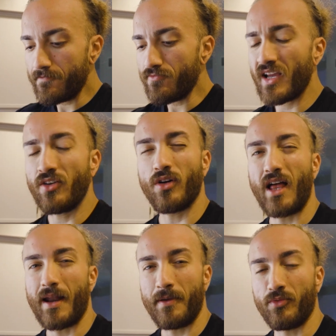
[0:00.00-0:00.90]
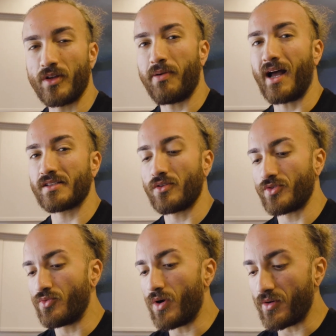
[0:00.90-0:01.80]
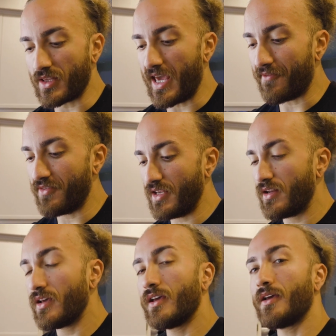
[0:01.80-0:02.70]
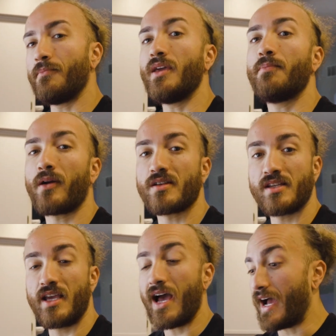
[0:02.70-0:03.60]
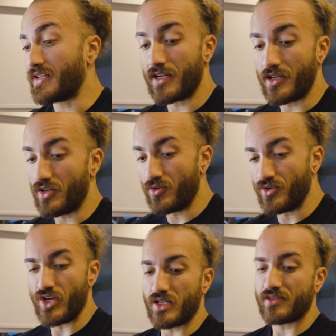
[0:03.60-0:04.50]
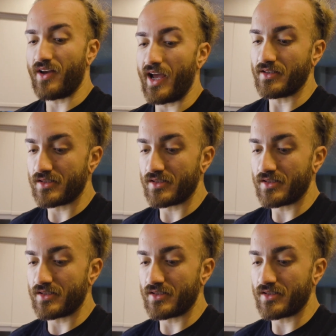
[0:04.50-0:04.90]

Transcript: I know a lot of people with POTS don't do well with caffeine. Me personally, I tend to do just fine.